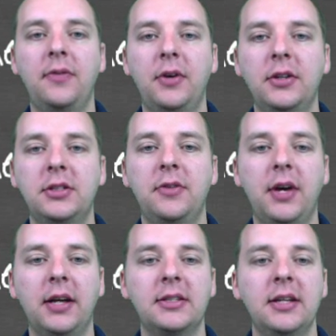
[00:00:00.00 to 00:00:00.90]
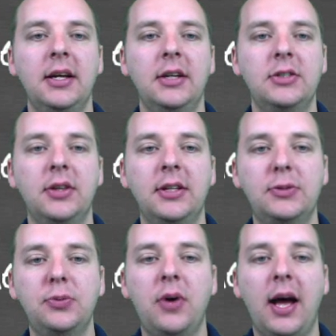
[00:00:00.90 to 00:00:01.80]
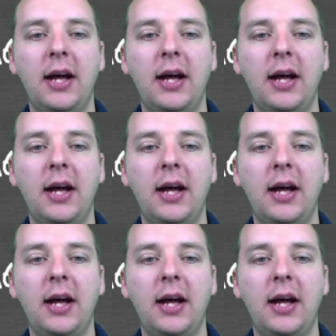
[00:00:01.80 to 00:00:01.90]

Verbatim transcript: A function of x. So this will